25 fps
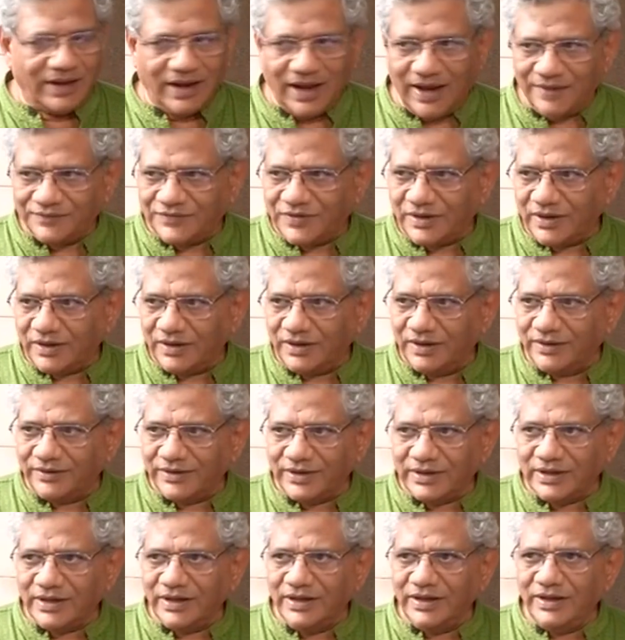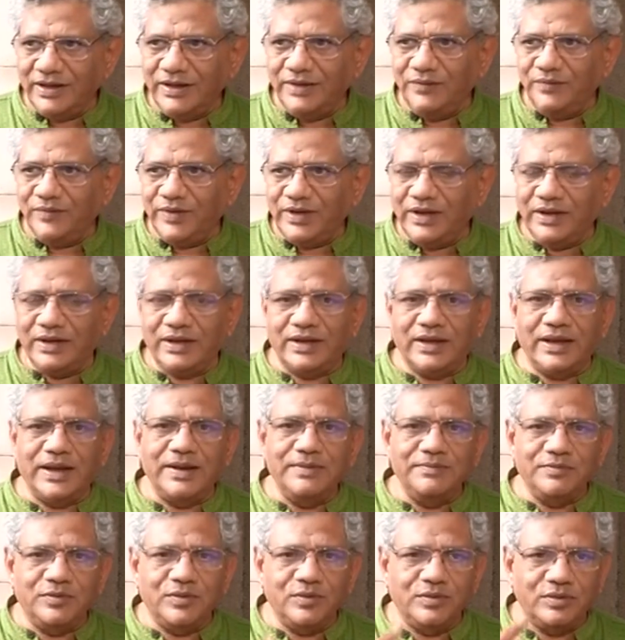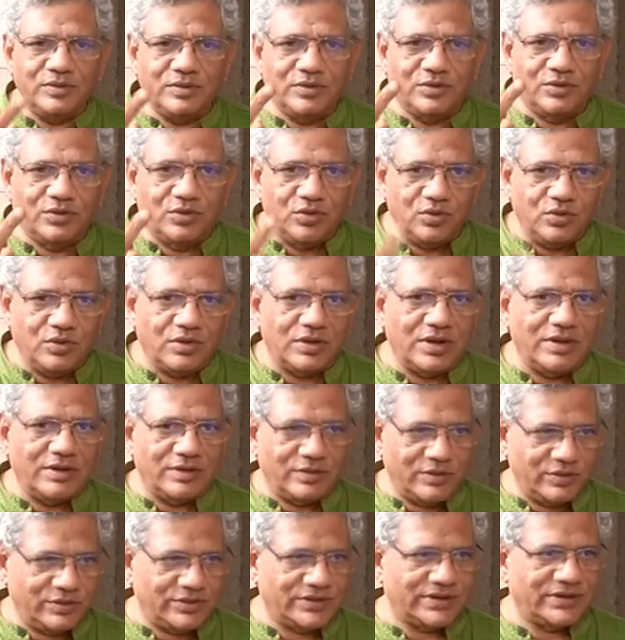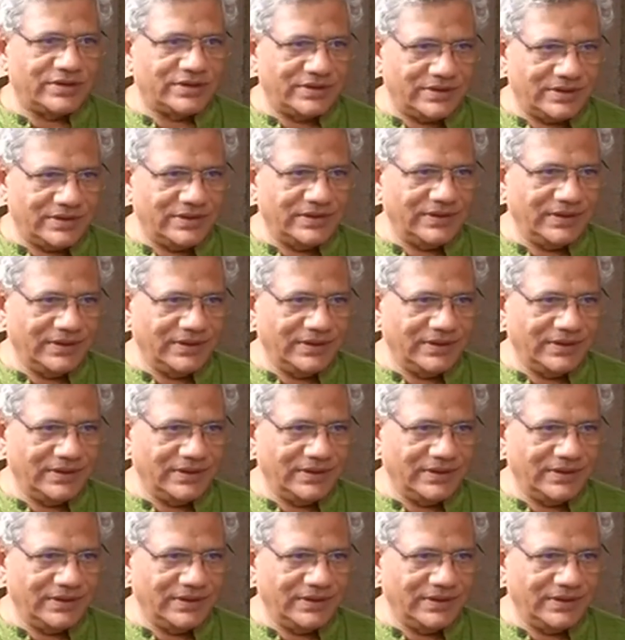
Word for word: after returning, we came to two conclusions,